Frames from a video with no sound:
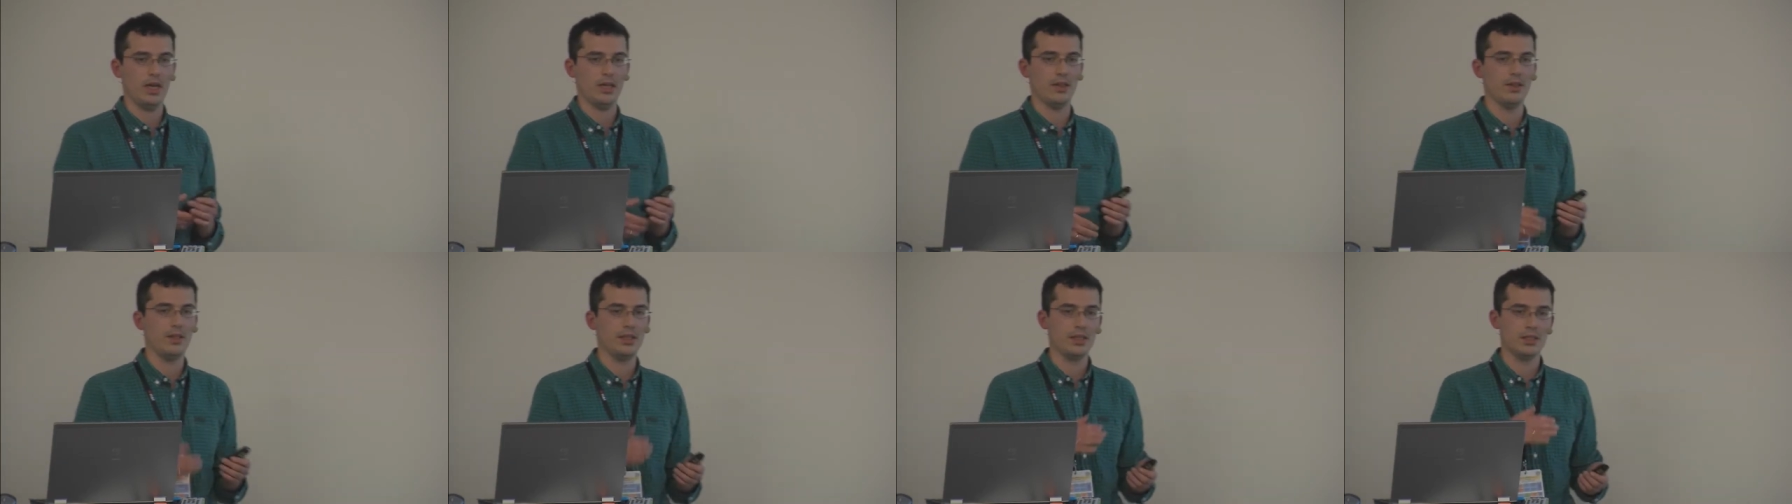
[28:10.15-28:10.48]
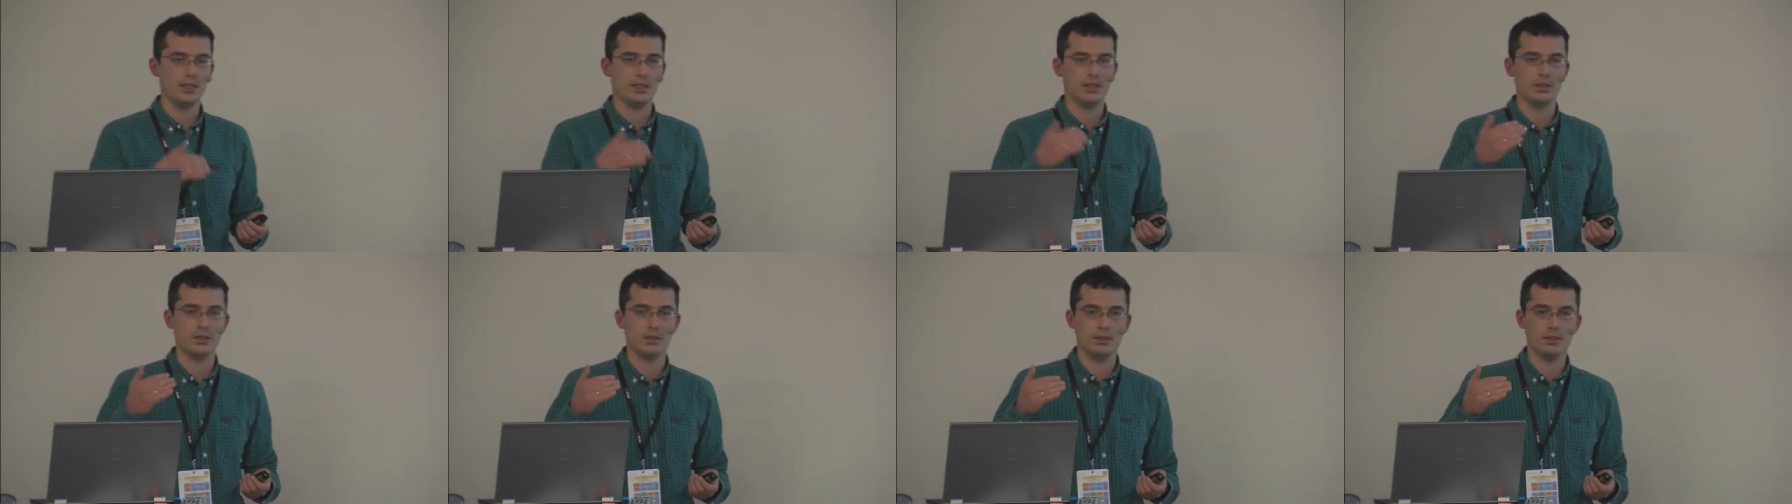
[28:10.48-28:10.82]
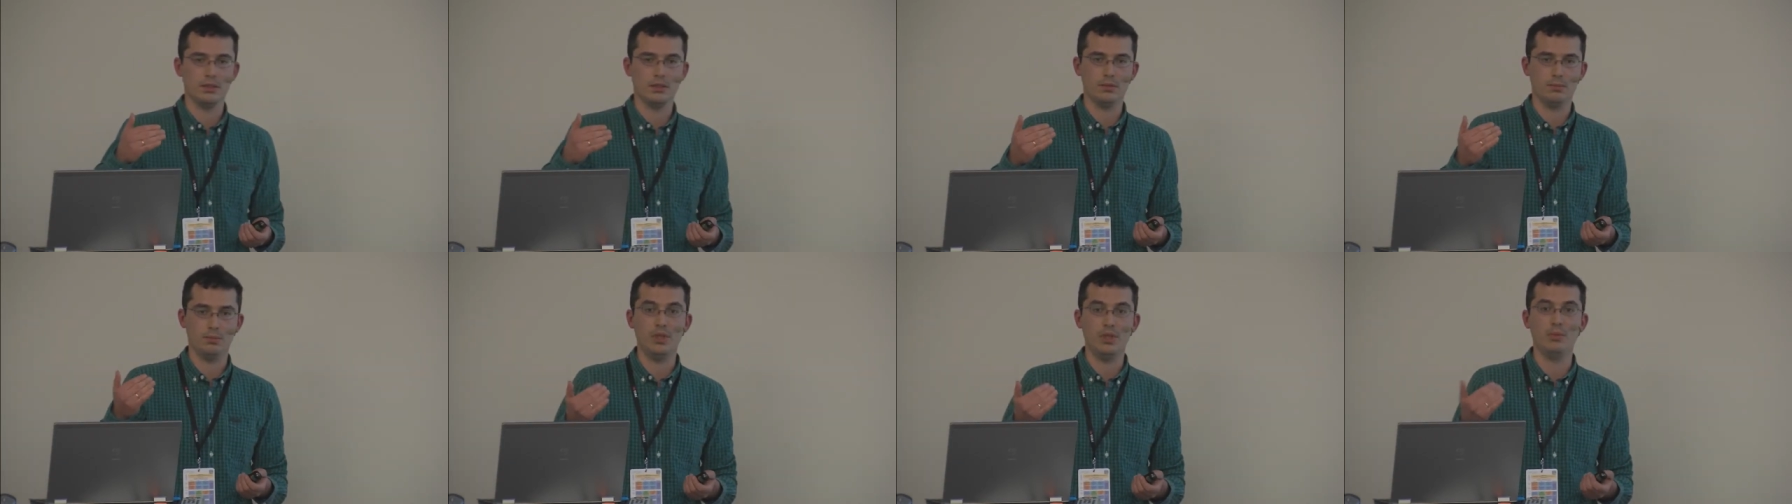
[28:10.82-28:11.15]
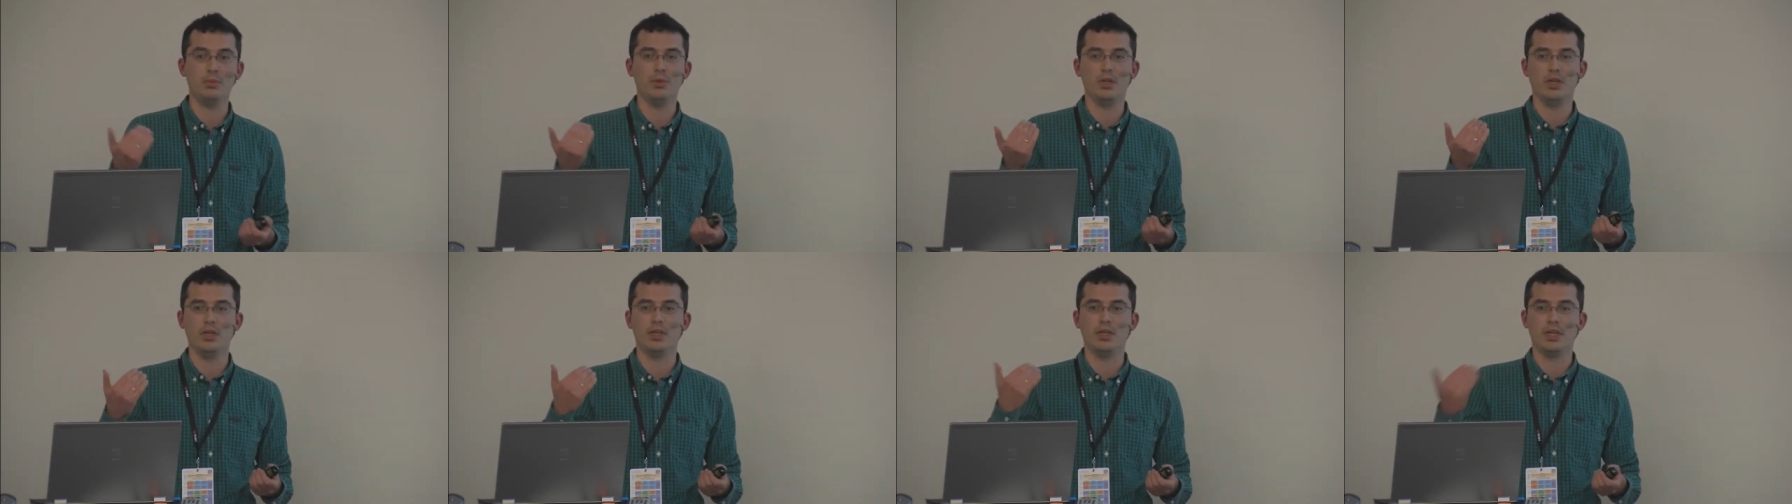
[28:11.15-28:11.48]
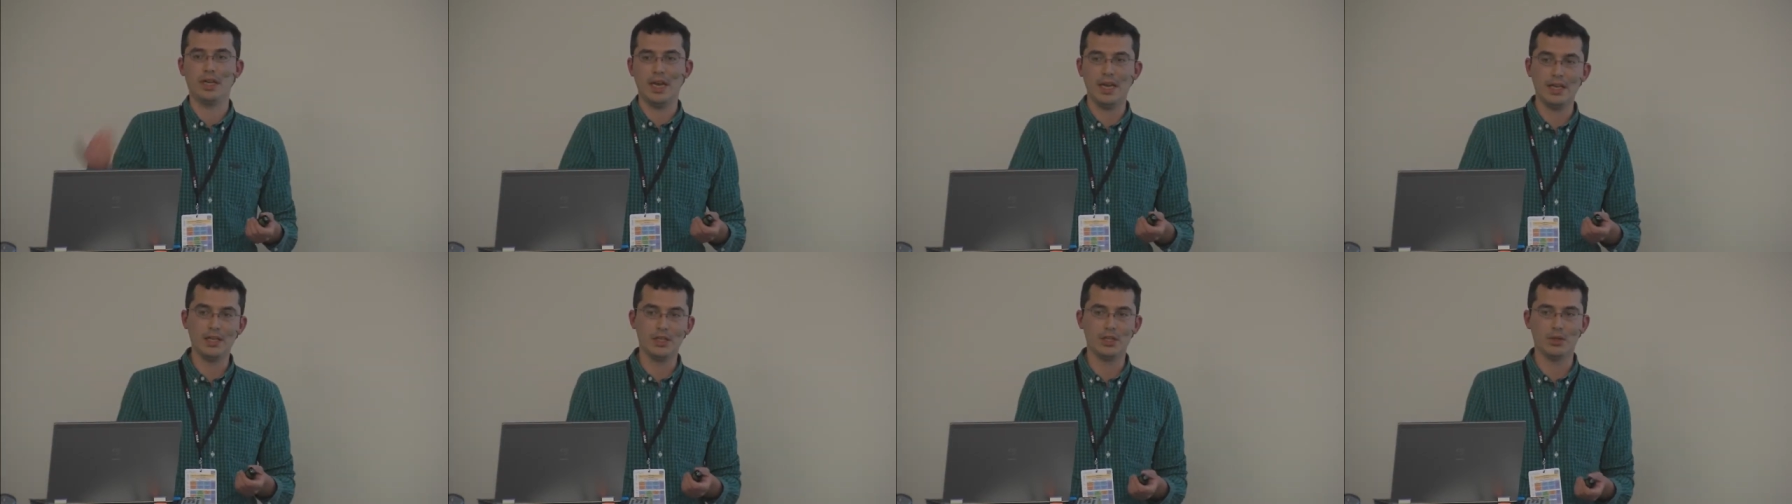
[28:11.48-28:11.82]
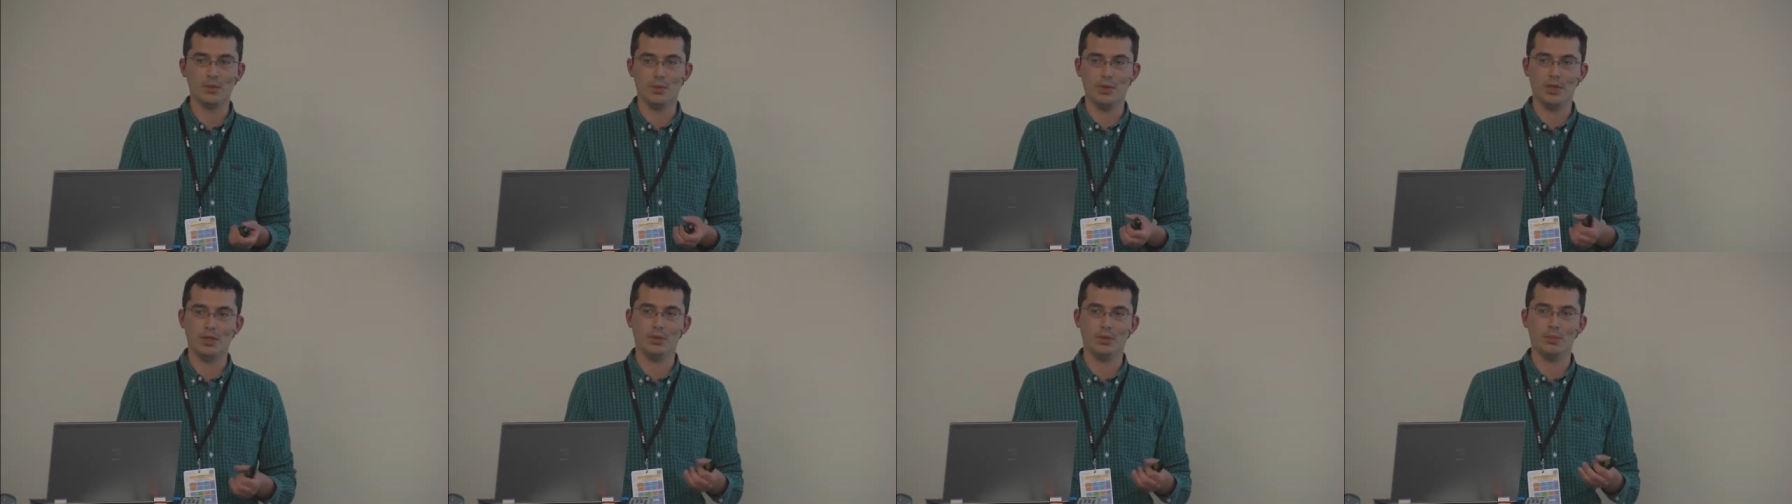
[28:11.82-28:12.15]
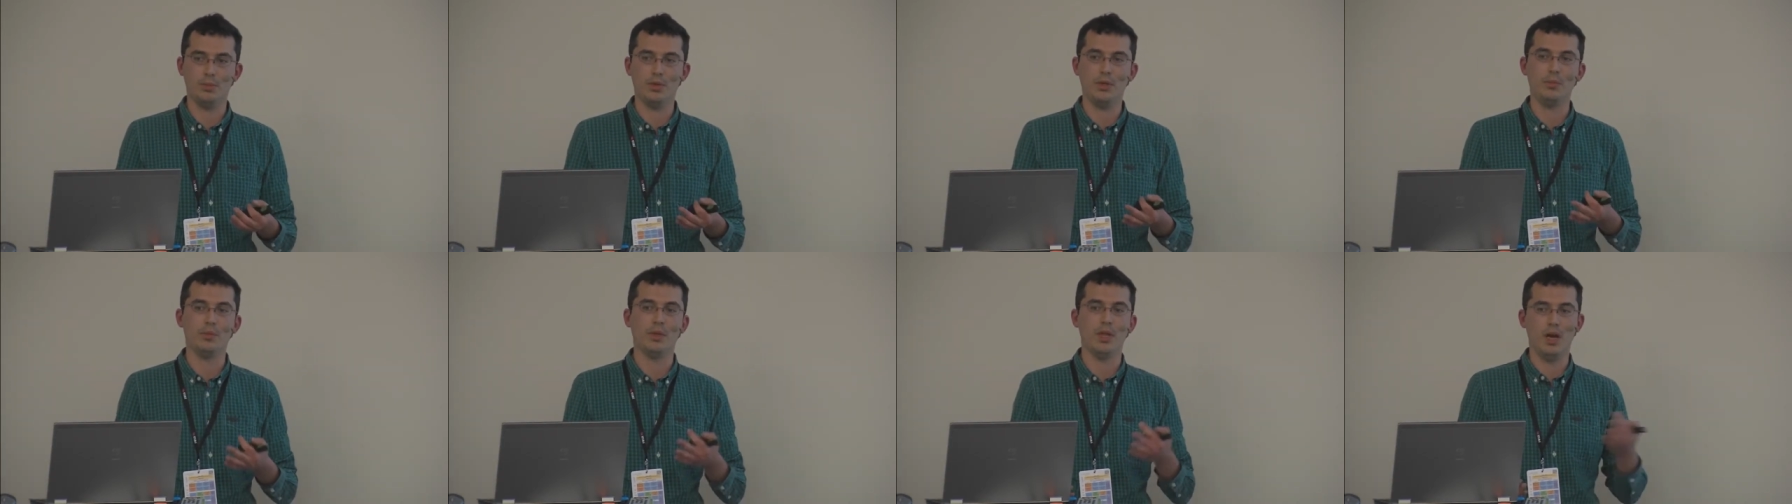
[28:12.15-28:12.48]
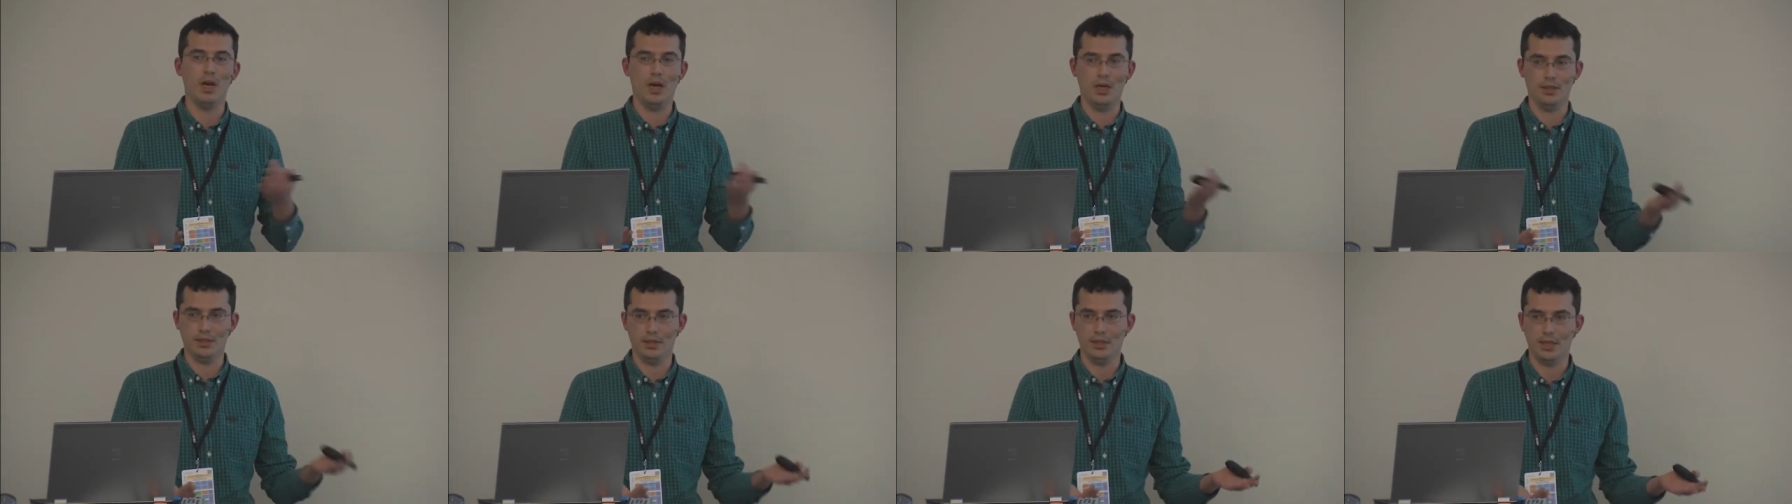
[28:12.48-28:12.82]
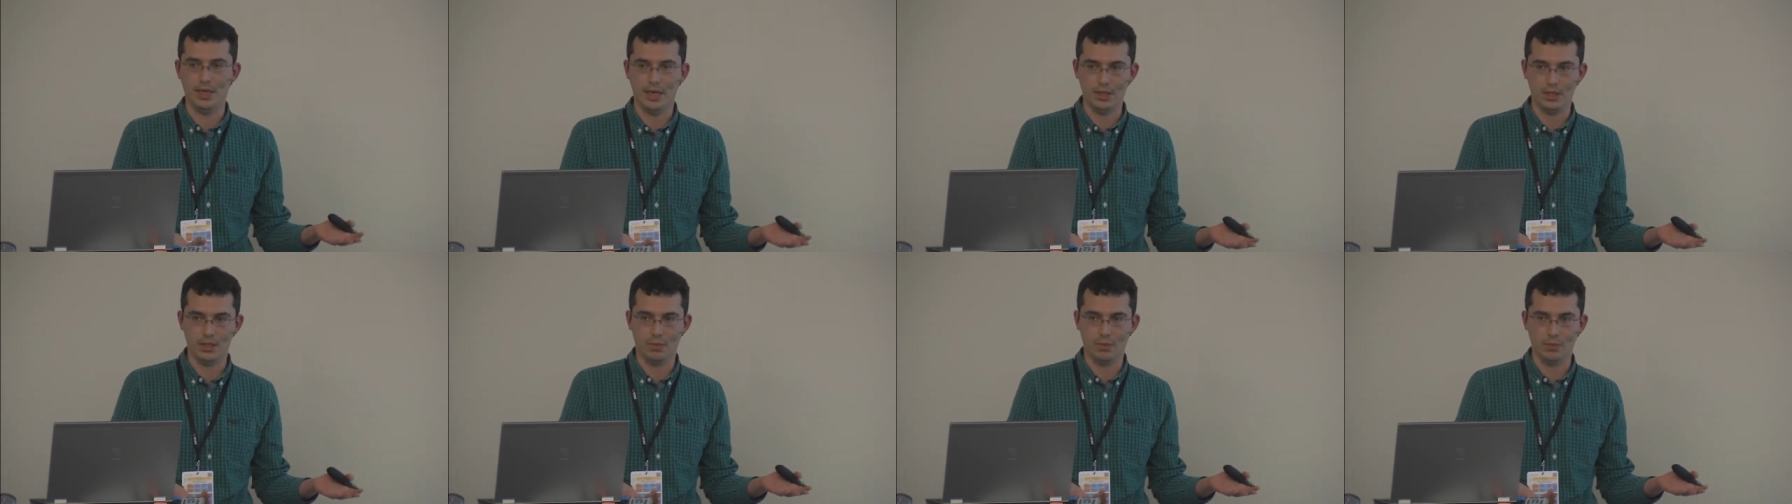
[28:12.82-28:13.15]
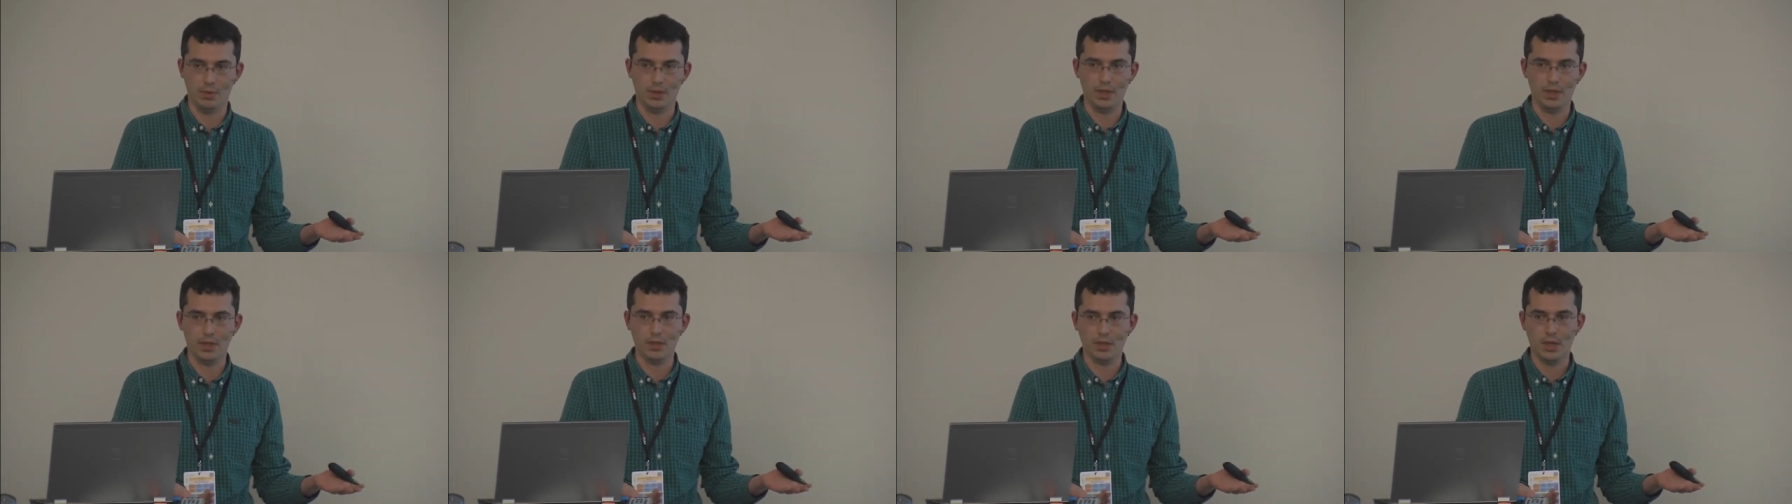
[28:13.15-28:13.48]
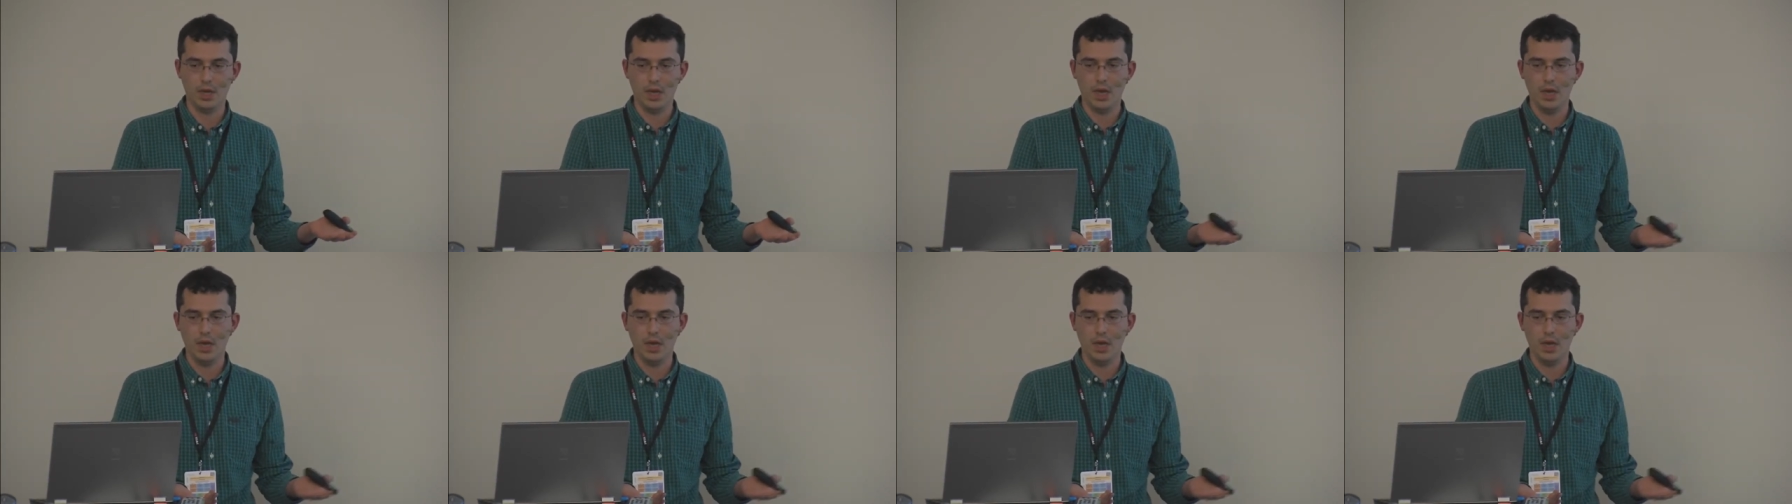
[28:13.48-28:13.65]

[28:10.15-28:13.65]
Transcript: this is people engaging with this or people aren't engaging with this.